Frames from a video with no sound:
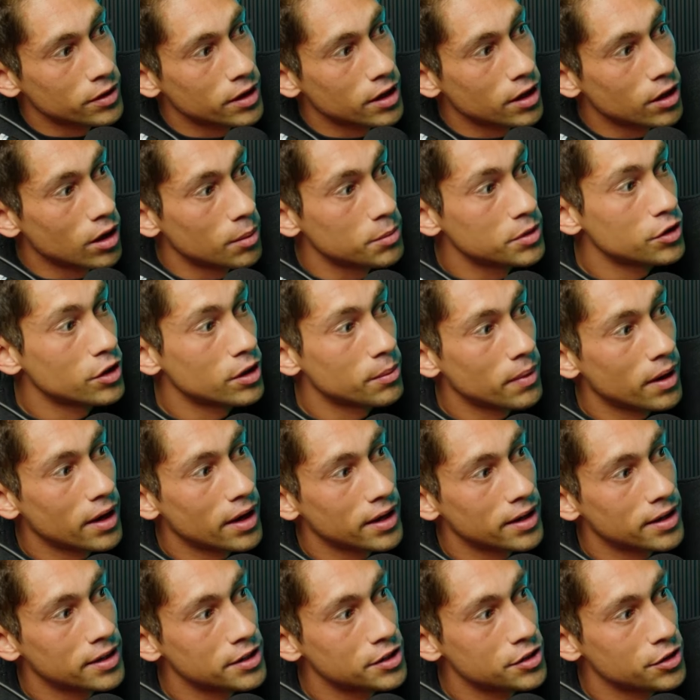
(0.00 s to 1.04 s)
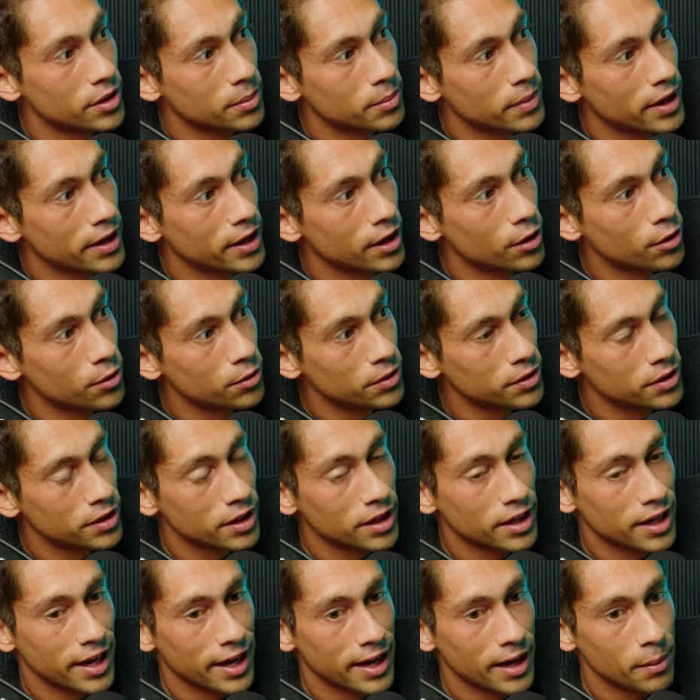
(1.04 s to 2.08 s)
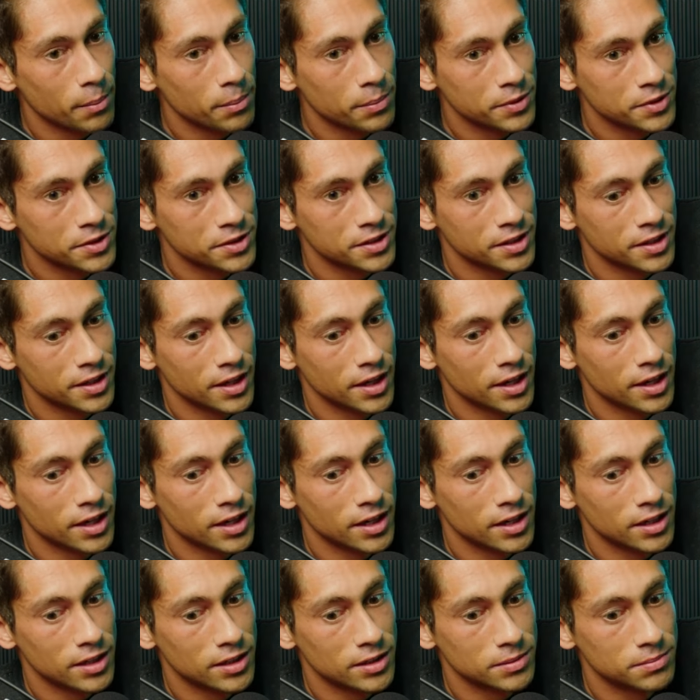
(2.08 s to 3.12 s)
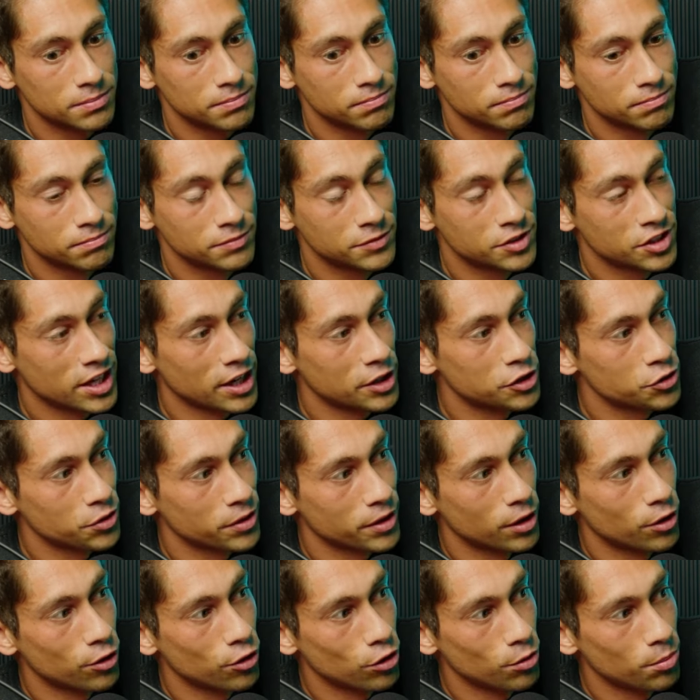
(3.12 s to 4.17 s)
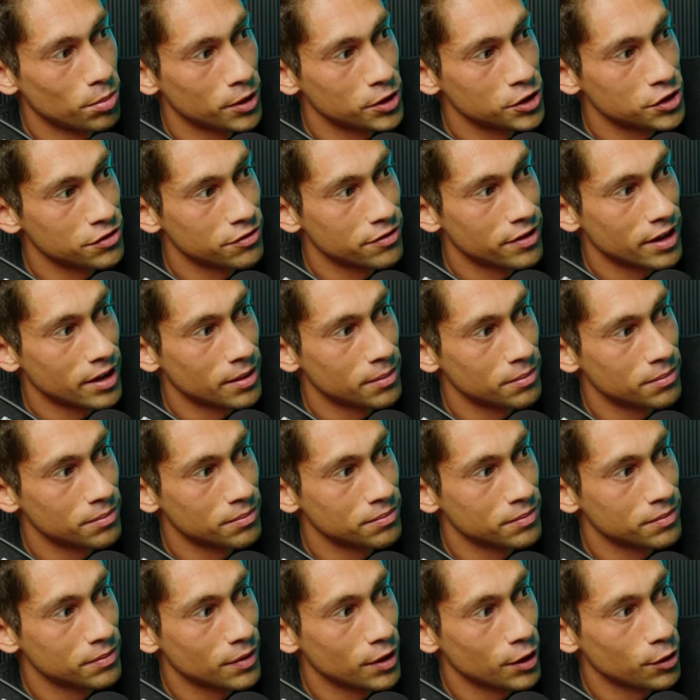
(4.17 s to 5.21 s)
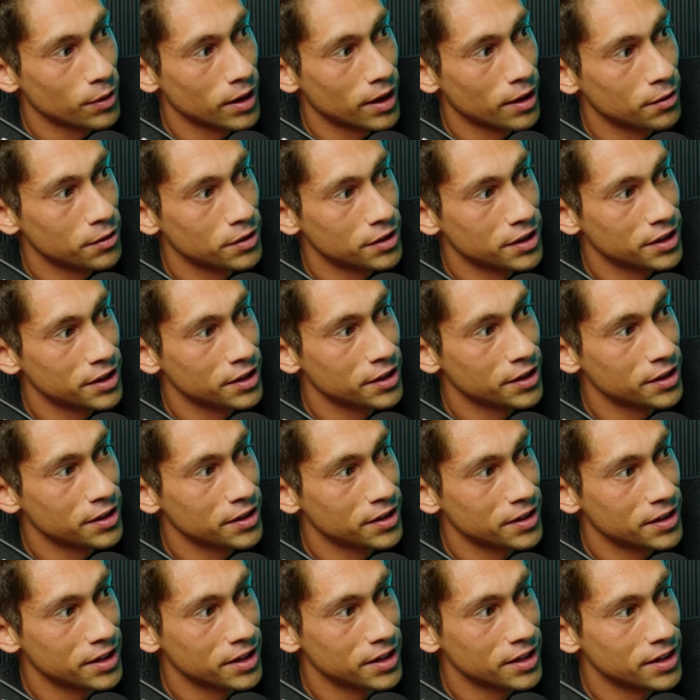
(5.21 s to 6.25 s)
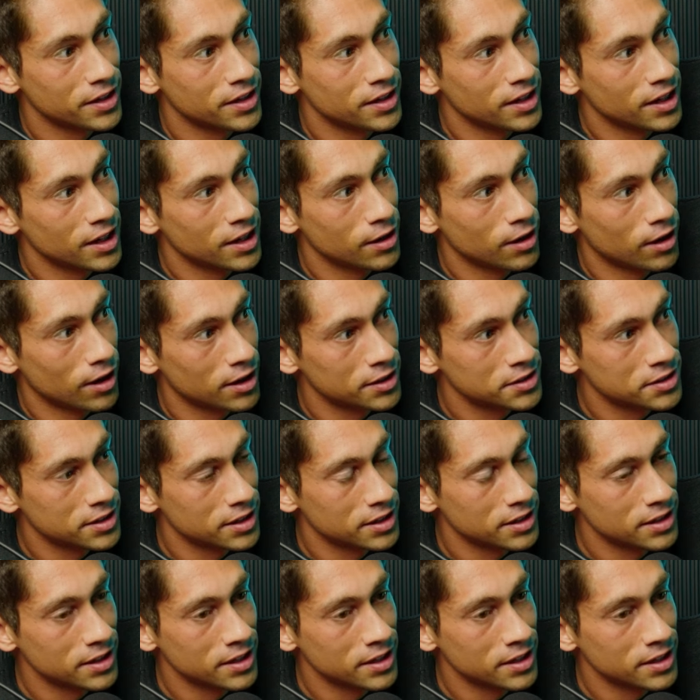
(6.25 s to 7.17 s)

No, I'm doing my own camps, scheduling a whole bunch of them around here in Austin.